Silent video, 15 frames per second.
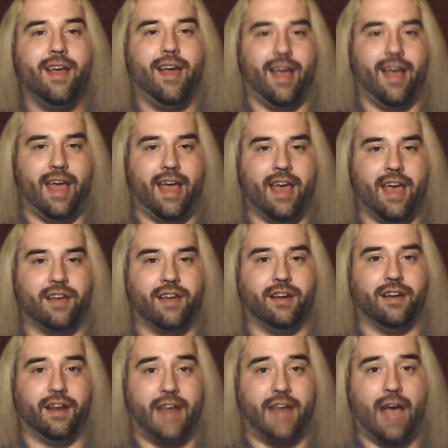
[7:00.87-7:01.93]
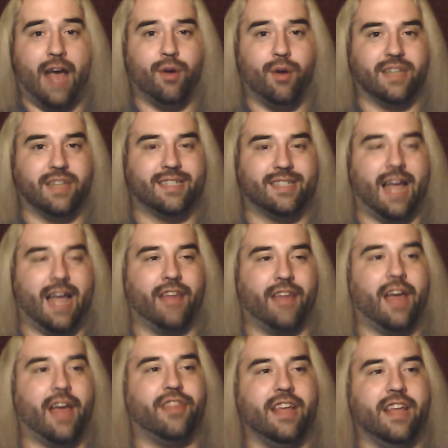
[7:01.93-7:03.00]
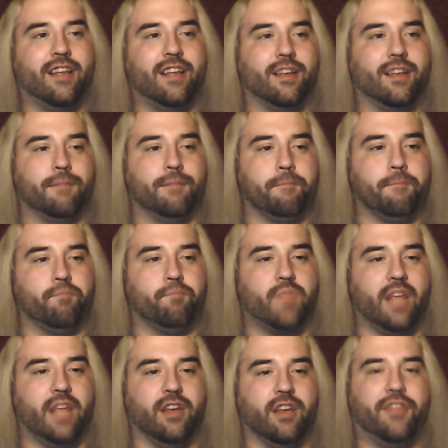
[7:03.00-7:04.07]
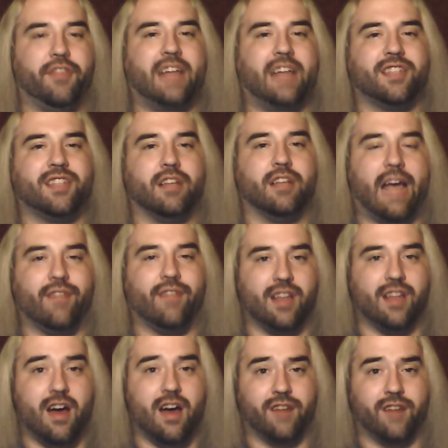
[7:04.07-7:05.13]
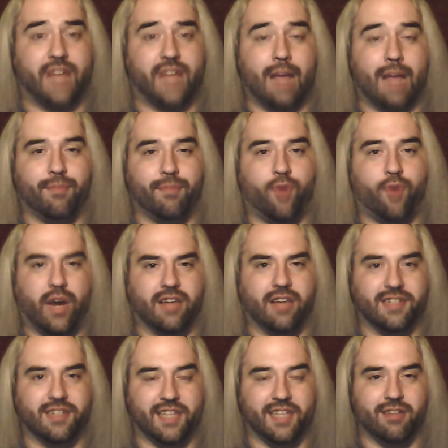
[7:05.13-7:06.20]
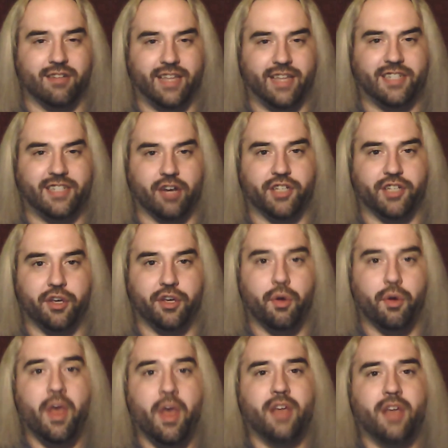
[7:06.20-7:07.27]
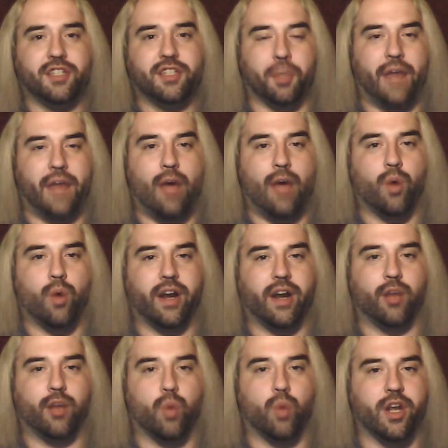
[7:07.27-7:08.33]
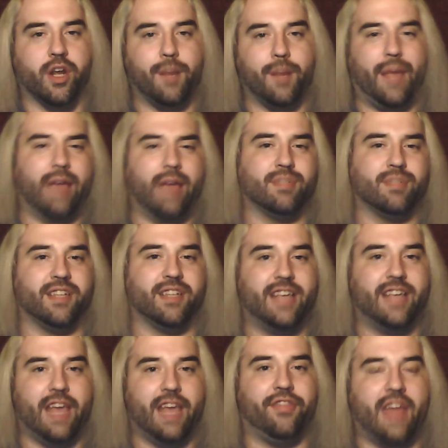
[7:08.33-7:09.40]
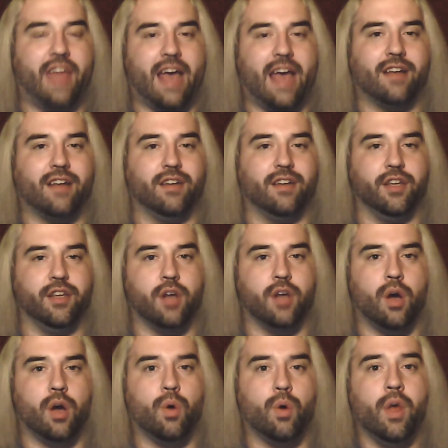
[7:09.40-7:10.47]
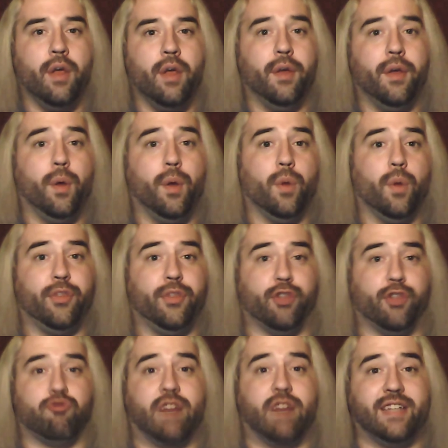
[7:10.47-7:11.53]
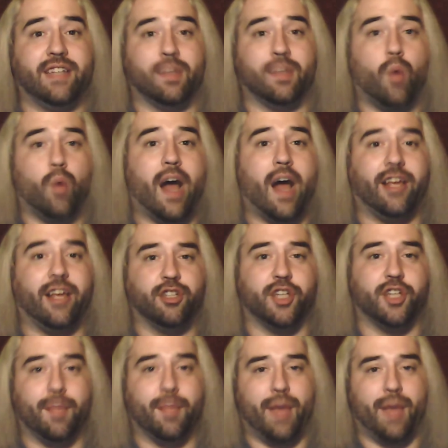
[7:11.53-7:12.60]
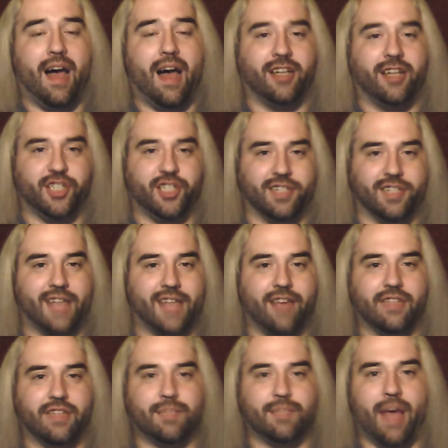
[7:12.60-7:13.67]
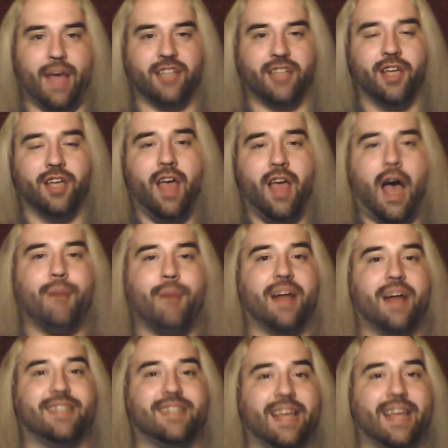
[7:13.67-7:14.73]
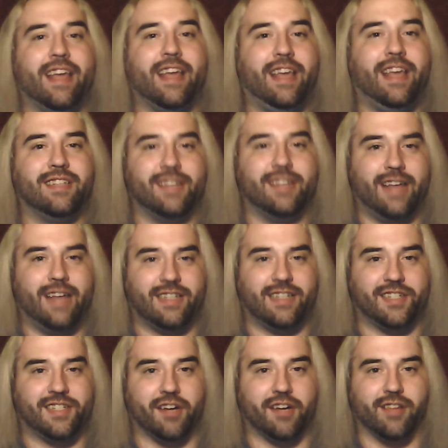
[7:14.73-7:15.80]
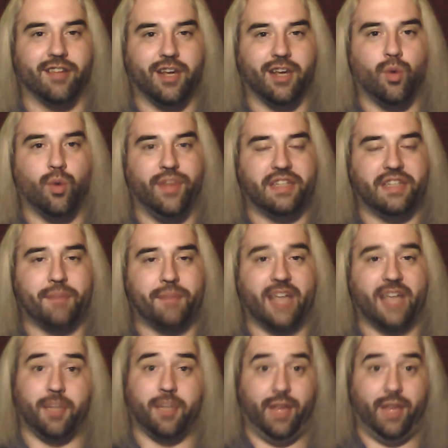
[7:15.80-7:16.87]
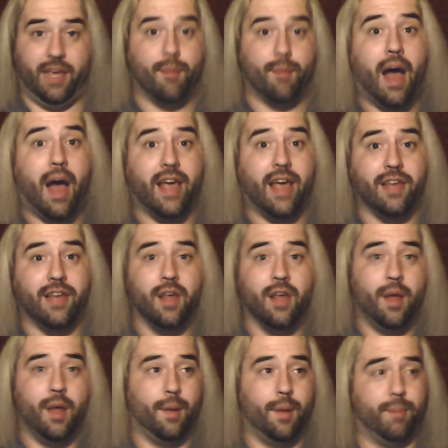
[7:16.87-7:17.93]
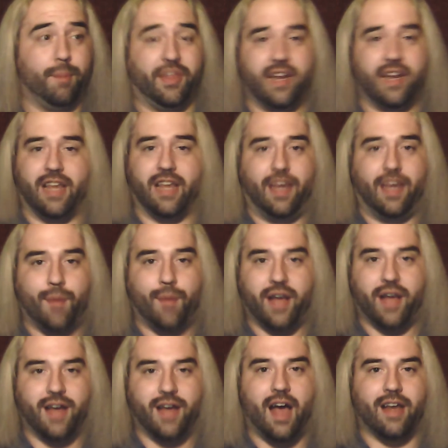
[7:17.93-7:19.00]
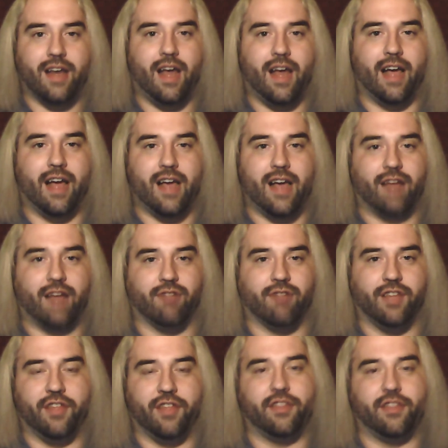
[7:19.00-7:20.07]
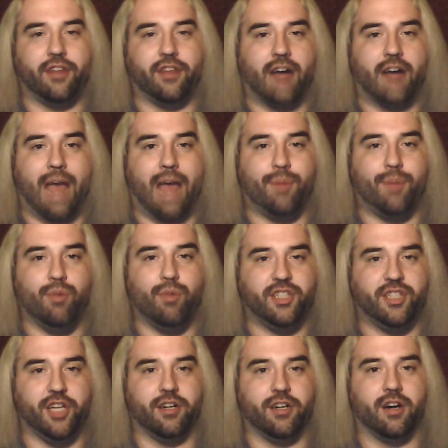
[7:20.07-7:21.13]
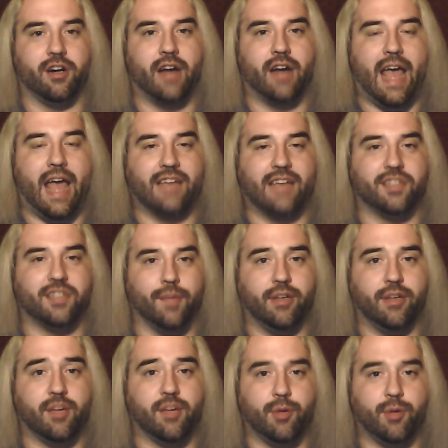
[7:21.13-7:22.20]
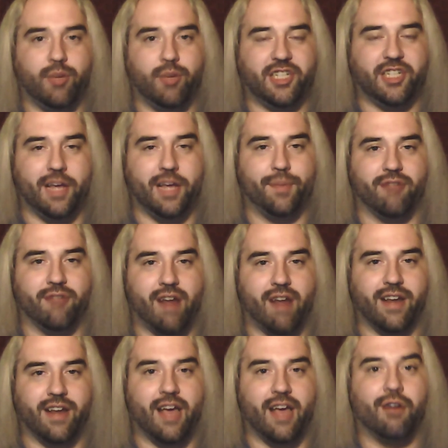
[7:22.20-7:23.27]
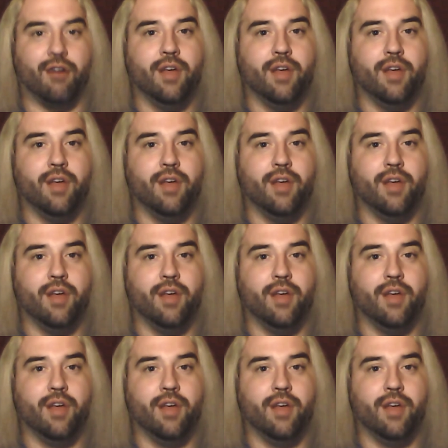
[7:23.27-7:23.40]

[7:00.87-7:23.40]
and now I think, they still have a lot of time before Hell in a Cell gets here too. So now we're going to be able to get that, the reason why you should get behind Shinsuke in this match. I'm not saying he's necessarily going to win this match. I mean, he might, but then again, he might not. I really think that they're happy with Jinder as WWE champion right now.